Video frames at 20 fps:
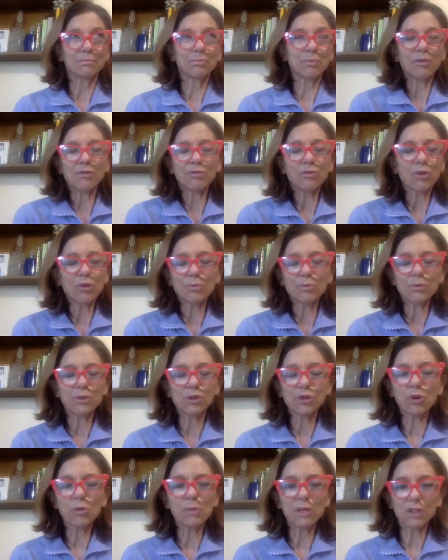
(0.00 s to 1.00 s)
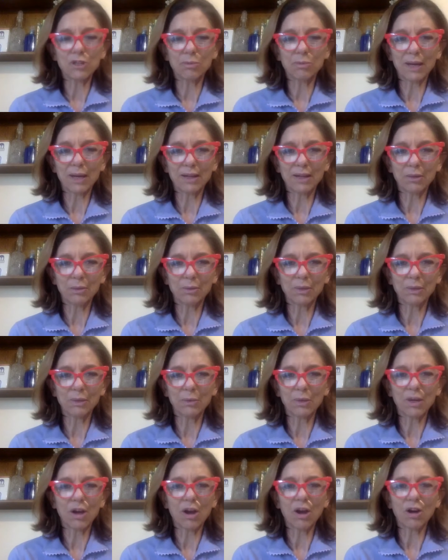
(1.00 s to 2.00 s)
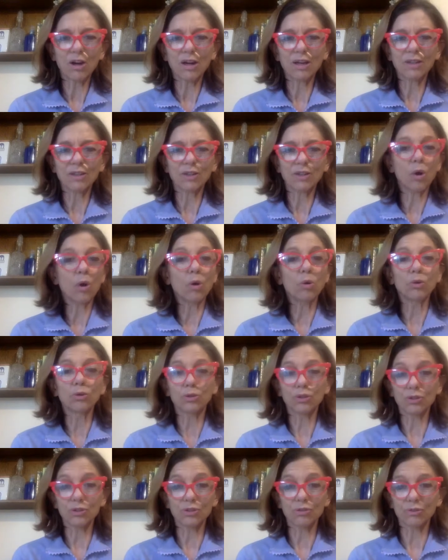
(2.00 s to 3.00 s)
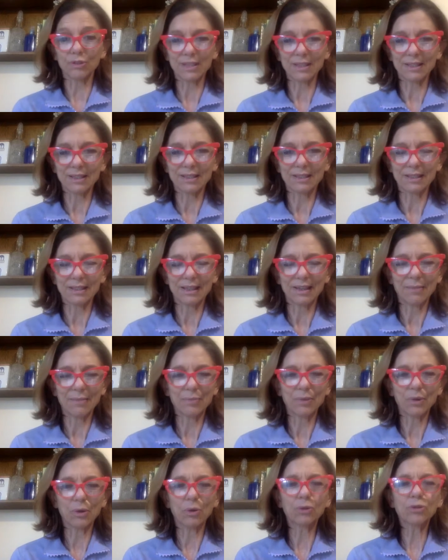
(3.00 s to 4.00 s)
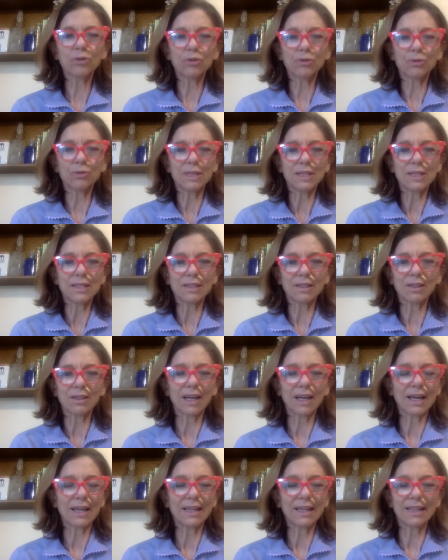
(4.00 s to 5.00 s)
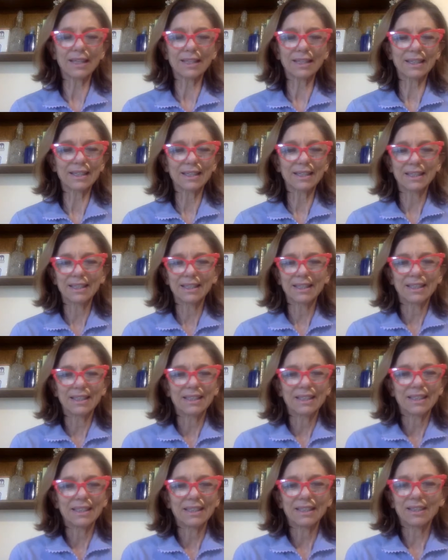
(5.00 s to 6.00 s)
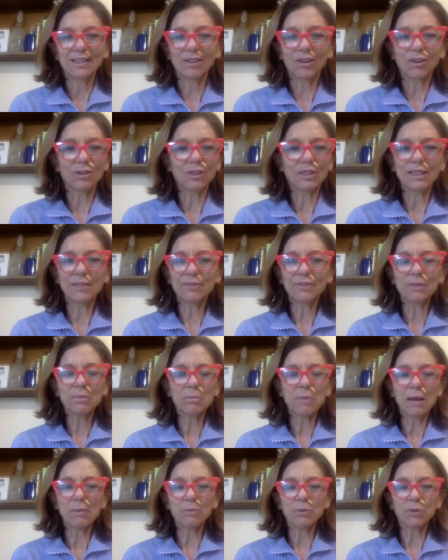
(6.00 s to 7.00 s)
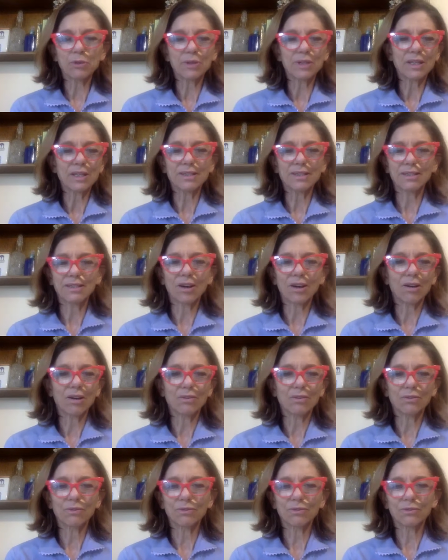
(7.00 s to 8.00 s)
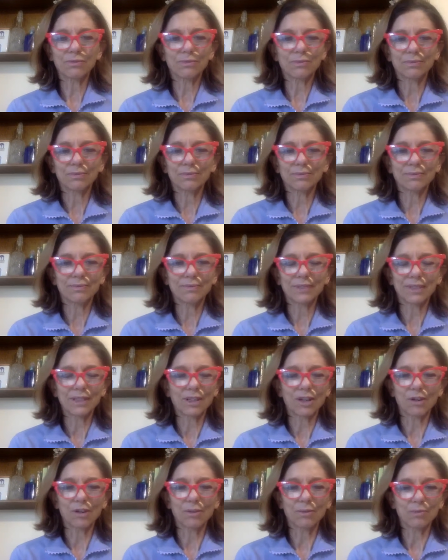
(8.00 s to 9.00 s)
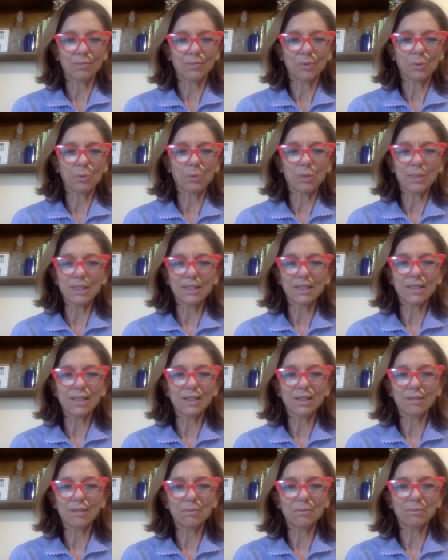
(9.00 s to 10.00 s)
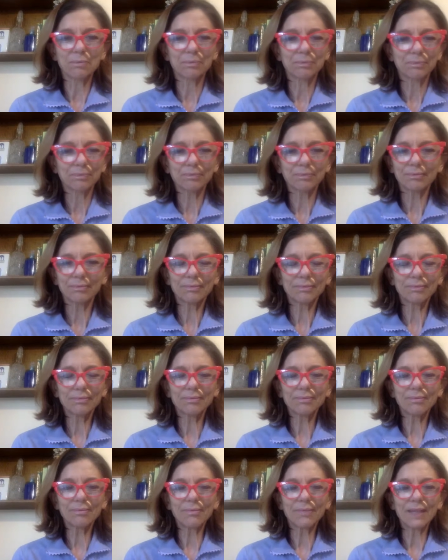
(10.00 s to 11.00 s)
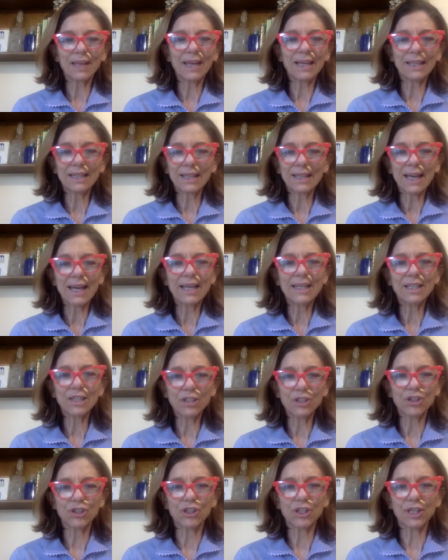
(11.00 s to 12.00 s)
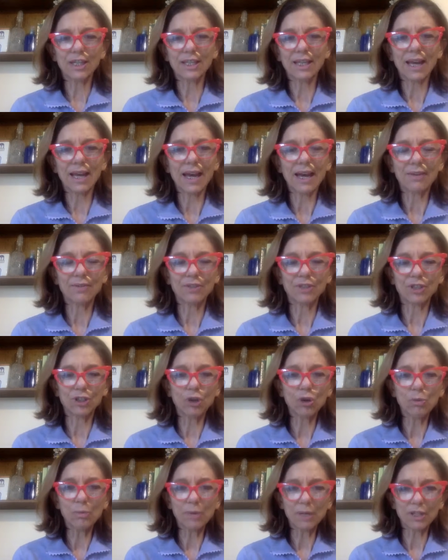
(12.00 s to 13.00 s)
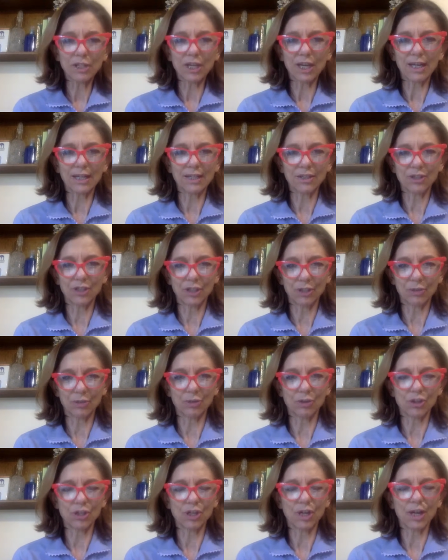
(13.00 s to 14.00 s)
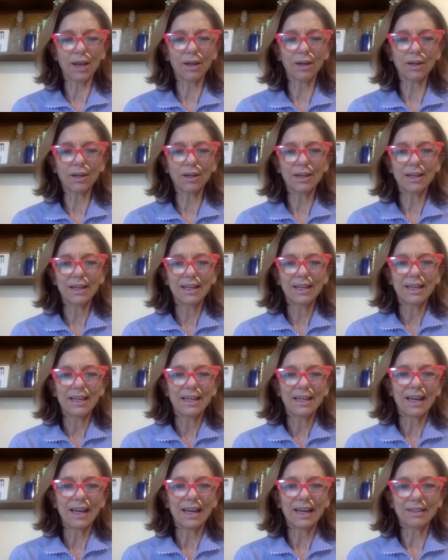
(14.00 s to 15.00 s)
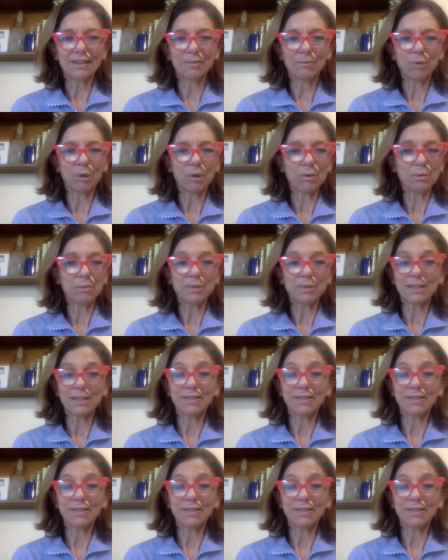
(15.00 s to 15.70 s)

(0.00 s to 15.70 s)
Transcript: performs so much better when we are under old trees. Old trees are like, living memories of, wisdom and energy. They have so much energy to share and probably